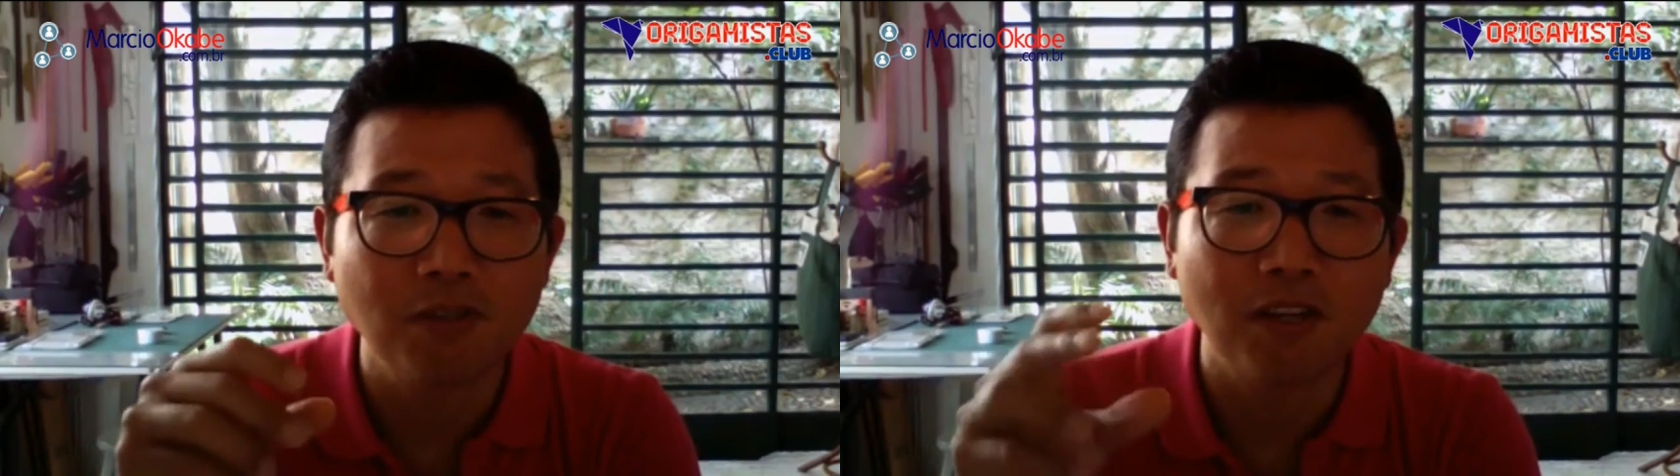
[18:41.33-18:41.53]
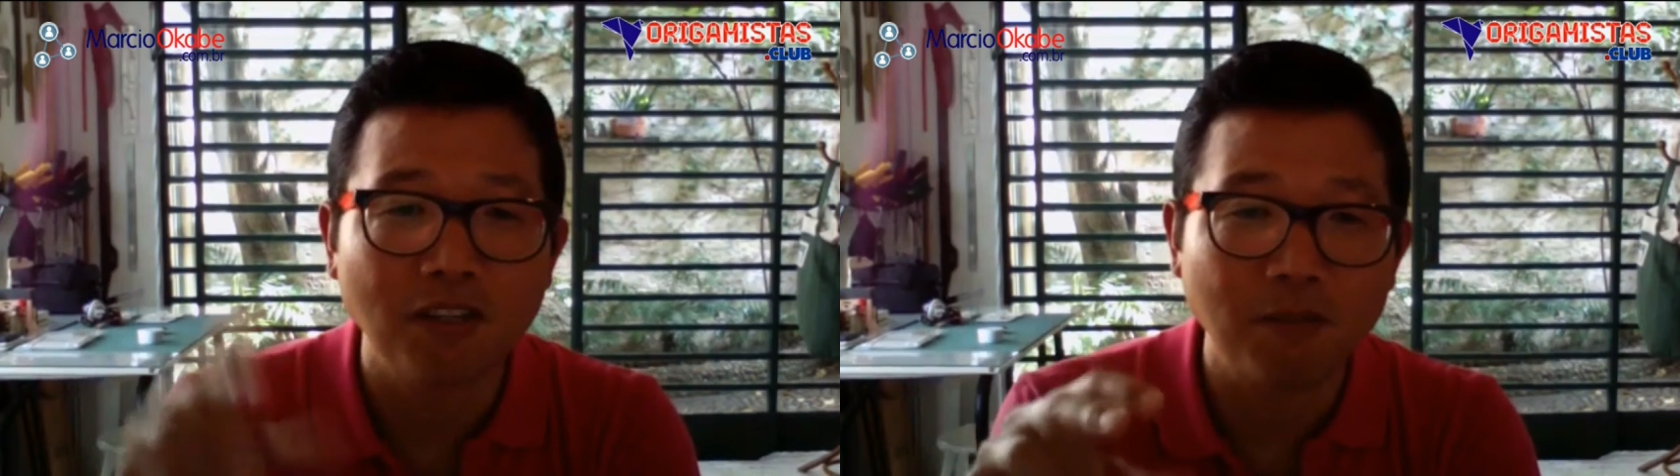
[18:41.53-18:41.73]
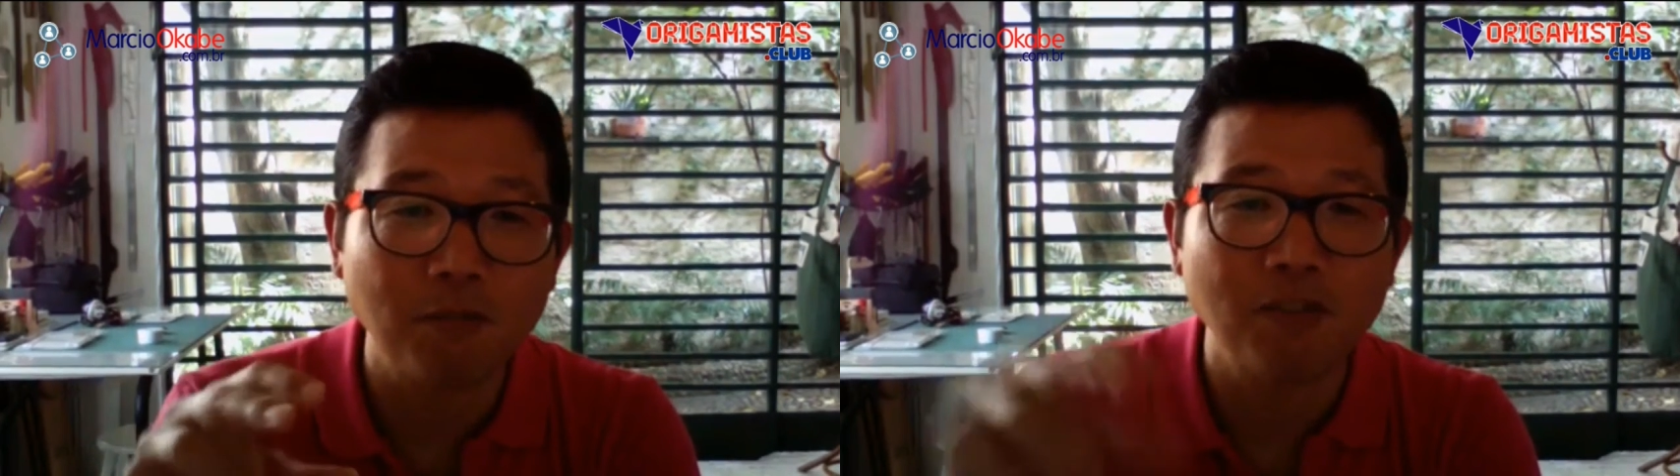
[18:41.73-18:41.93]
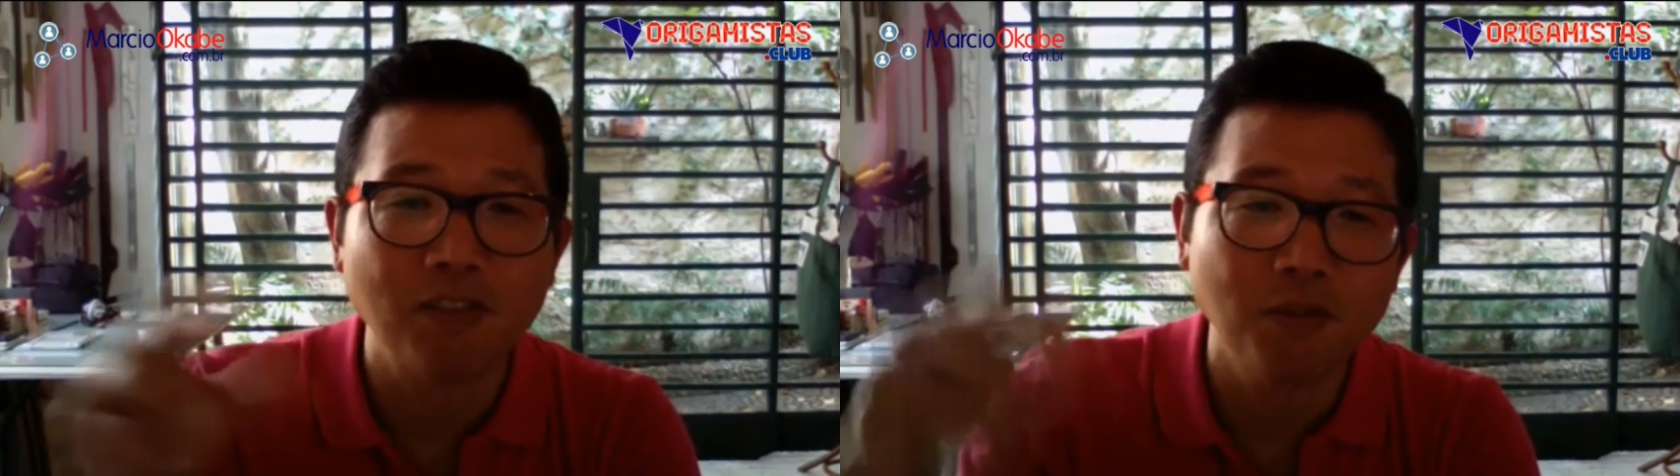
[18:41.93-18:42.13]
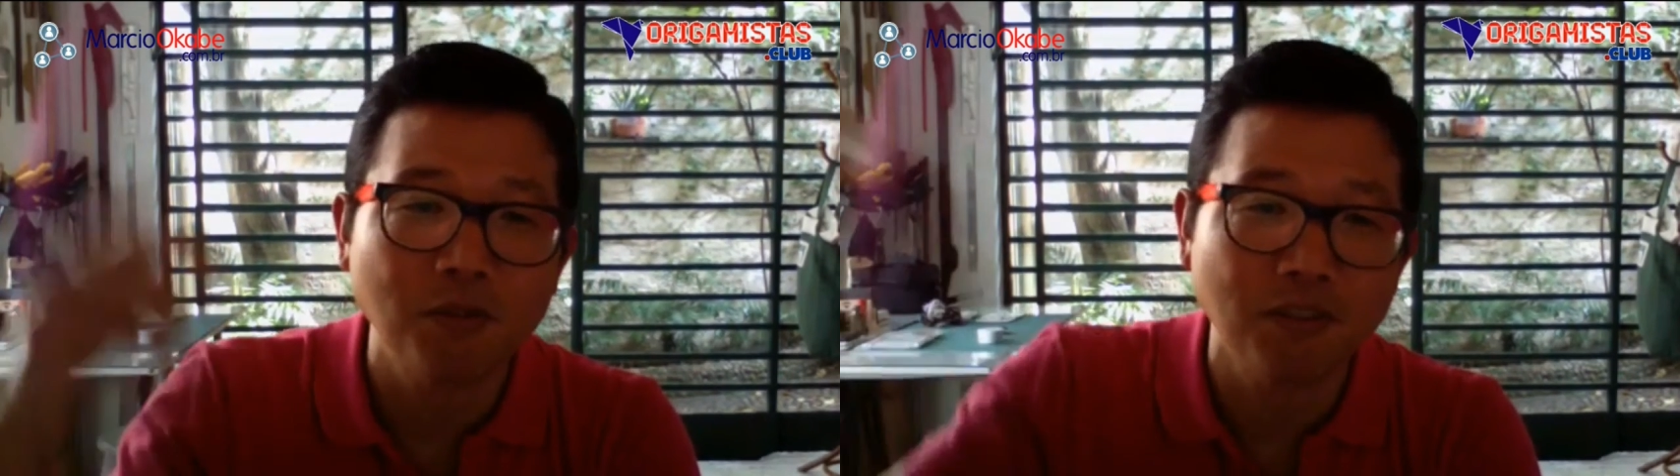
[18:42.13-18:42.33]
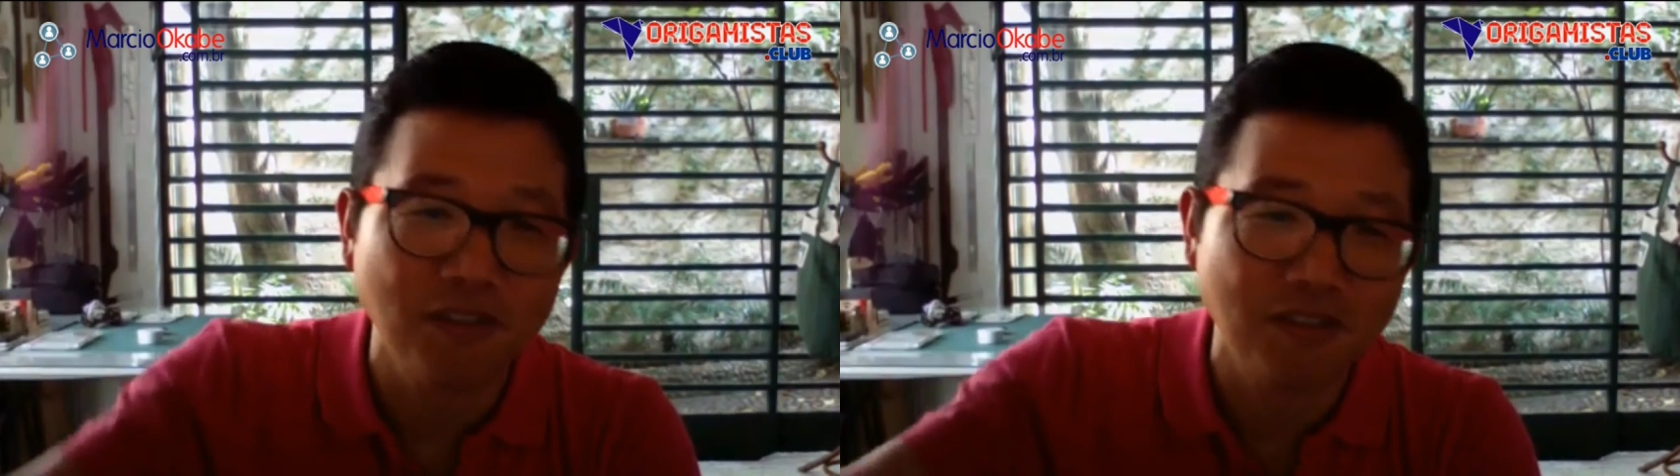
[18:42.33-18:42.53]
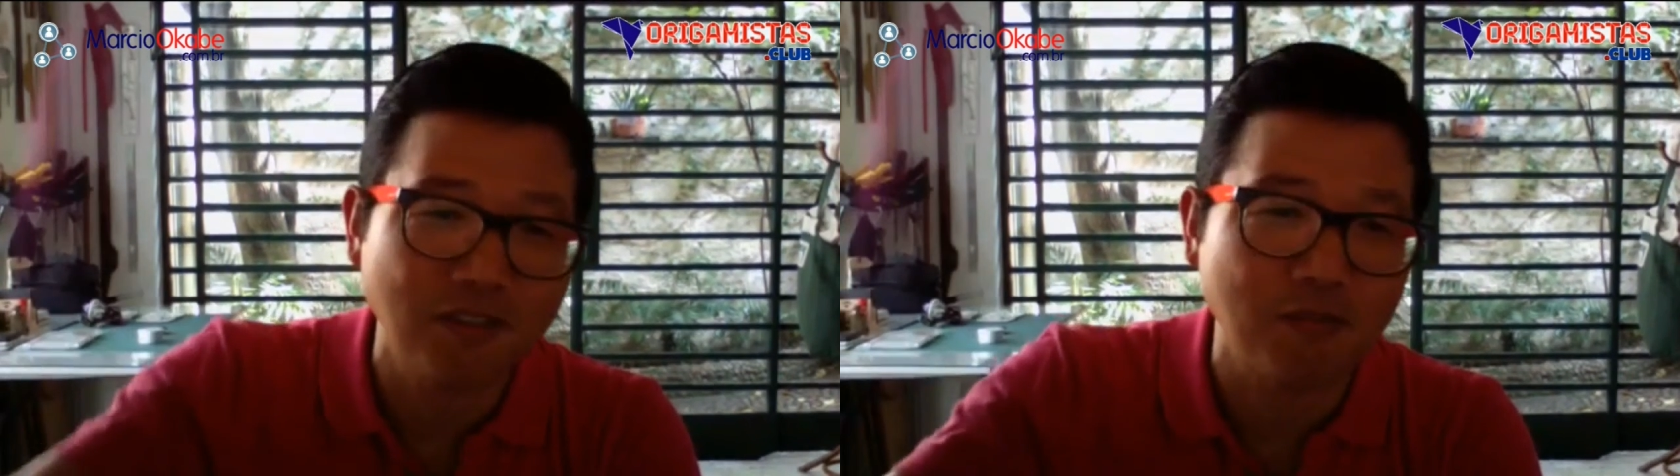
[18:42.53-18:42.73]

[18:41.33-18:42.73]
like Brazil is